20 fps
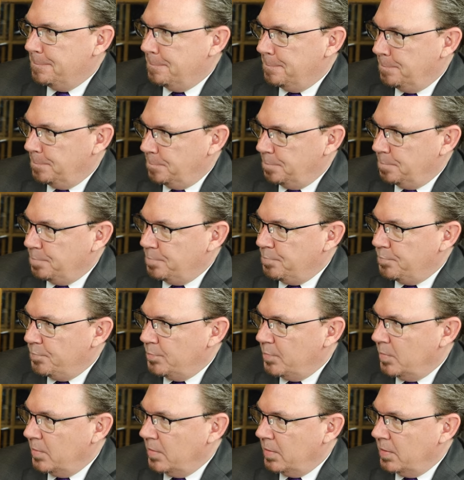
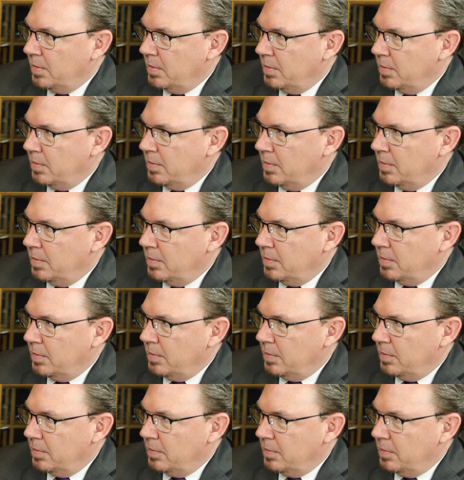
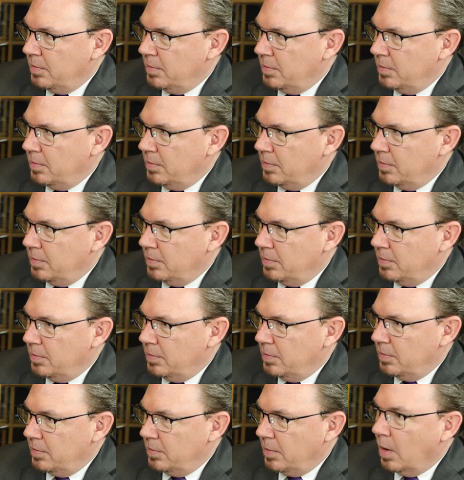This person isn't speaking.